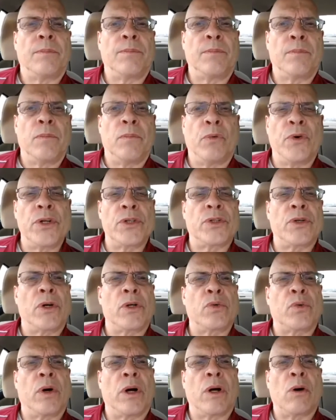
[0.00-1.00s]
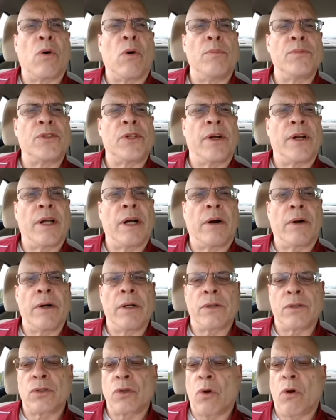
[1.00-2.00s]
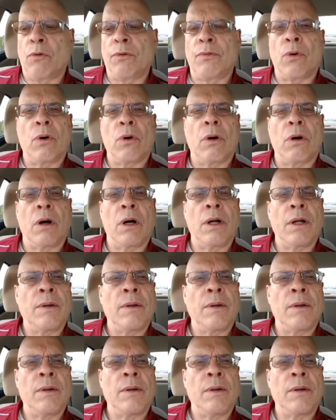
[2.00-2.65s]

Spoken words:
Research what homes in the area sold for.